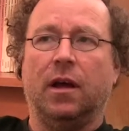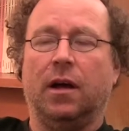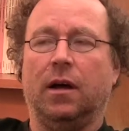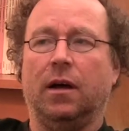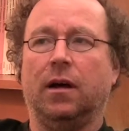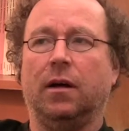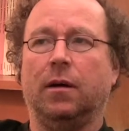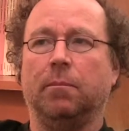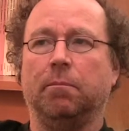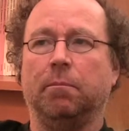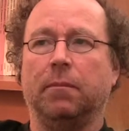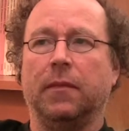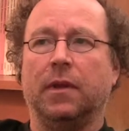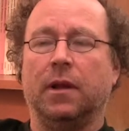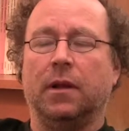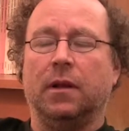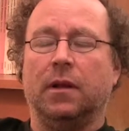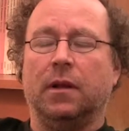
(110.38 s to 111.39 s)
Um,
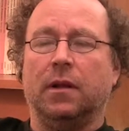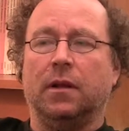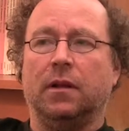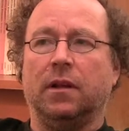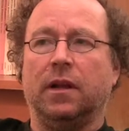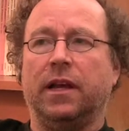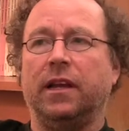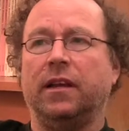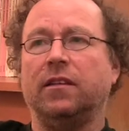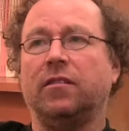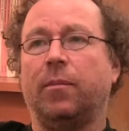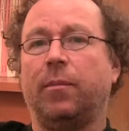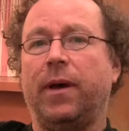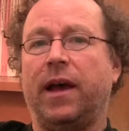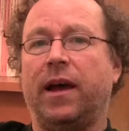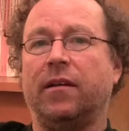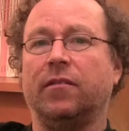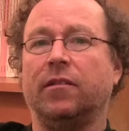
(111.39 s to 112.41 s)
ladies
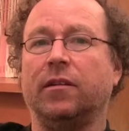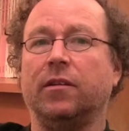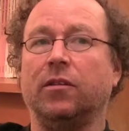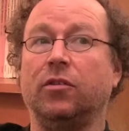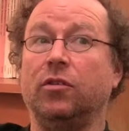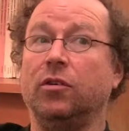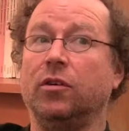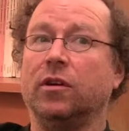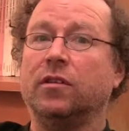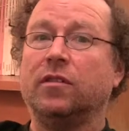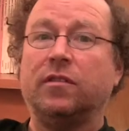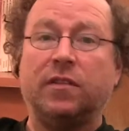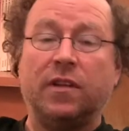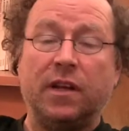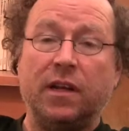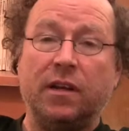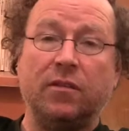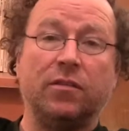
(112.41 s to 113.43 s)
apparel in New York
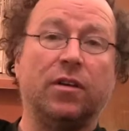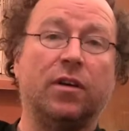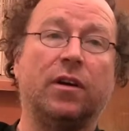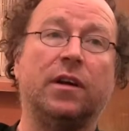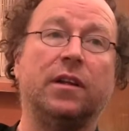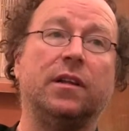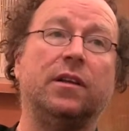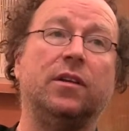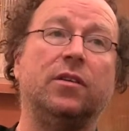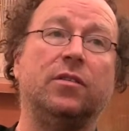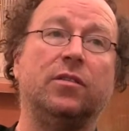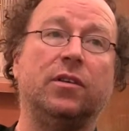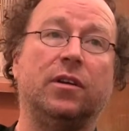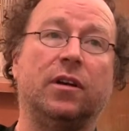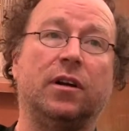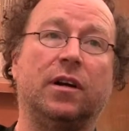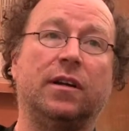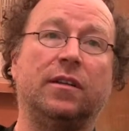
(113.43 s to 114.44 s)
City was highly
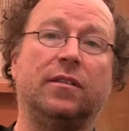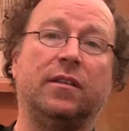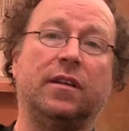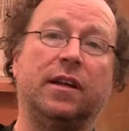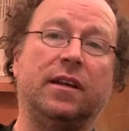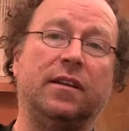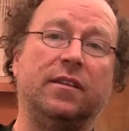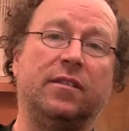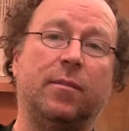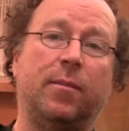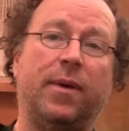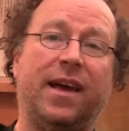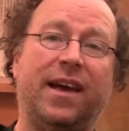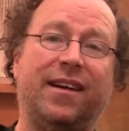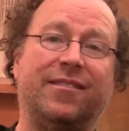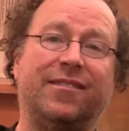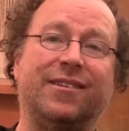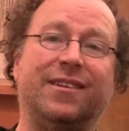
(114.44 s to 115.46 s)
unionized, ladies
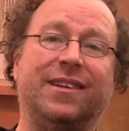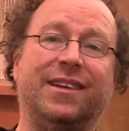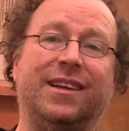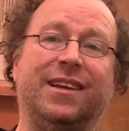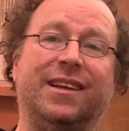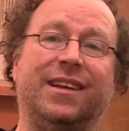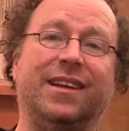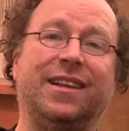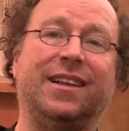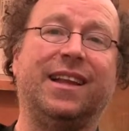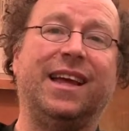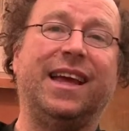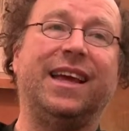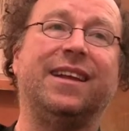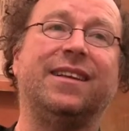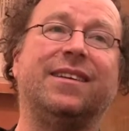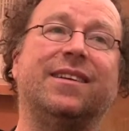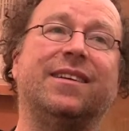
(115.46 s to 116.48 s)
apparel in
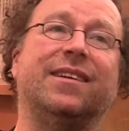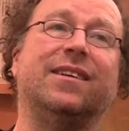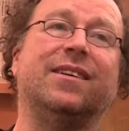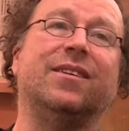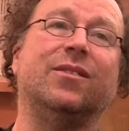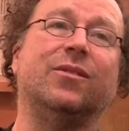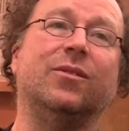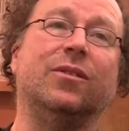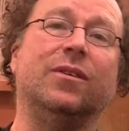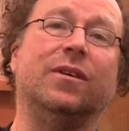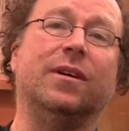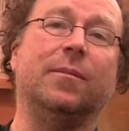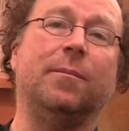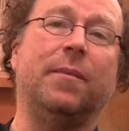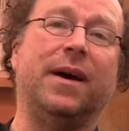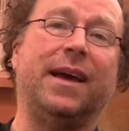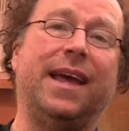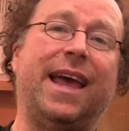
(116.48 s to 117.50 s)
Atlanta or
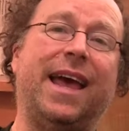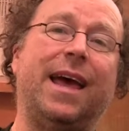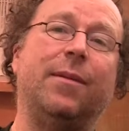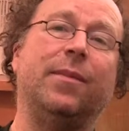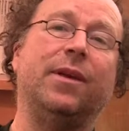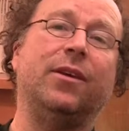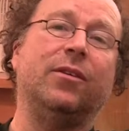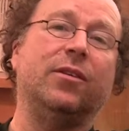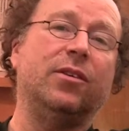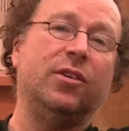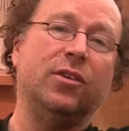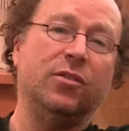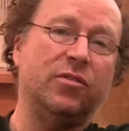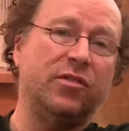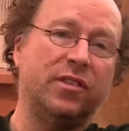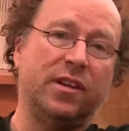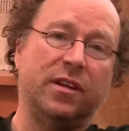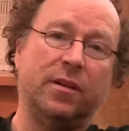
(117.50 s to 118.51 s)
Miami or
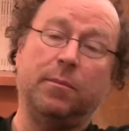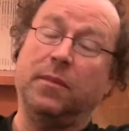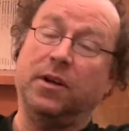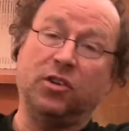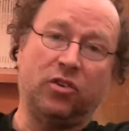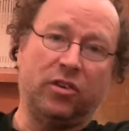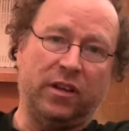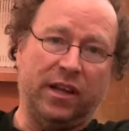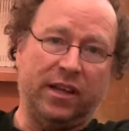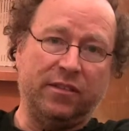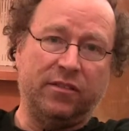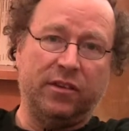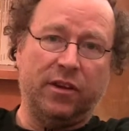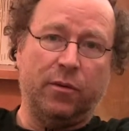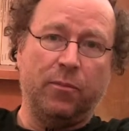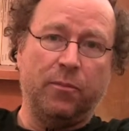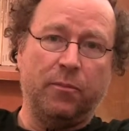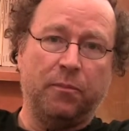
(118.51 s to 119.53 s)
Houston, much less
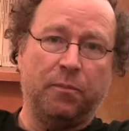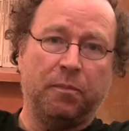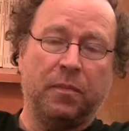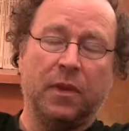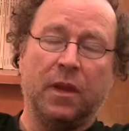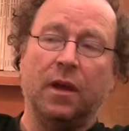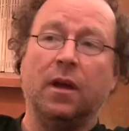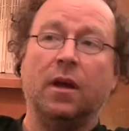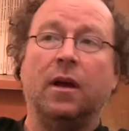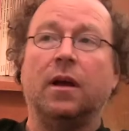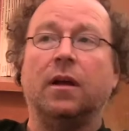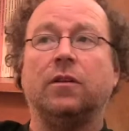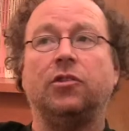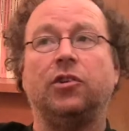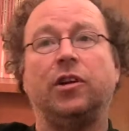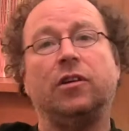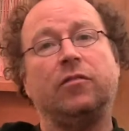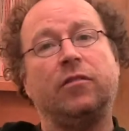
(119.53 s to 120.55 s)
so.
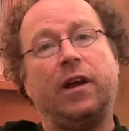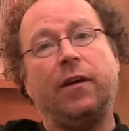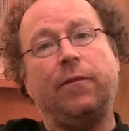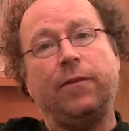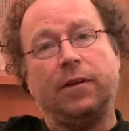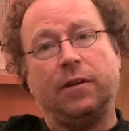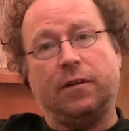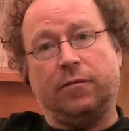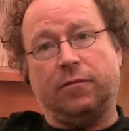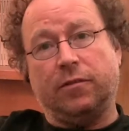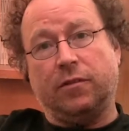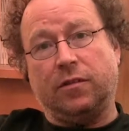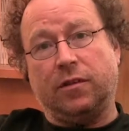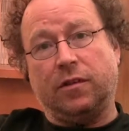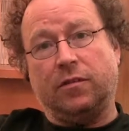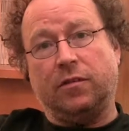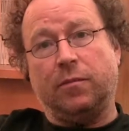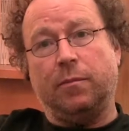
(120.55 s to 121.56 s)
Geographic
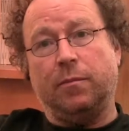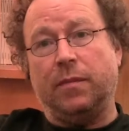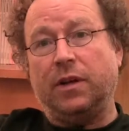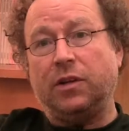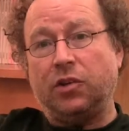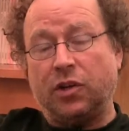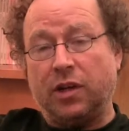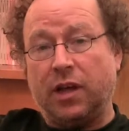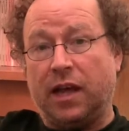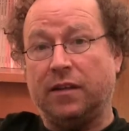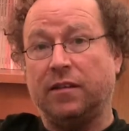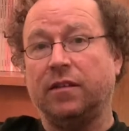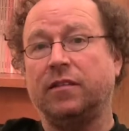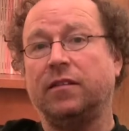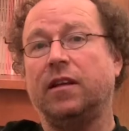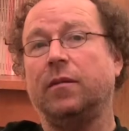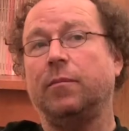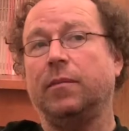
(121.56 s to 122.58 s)
differences. Michigan, as I
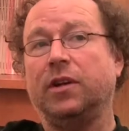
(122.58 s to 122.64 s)
said,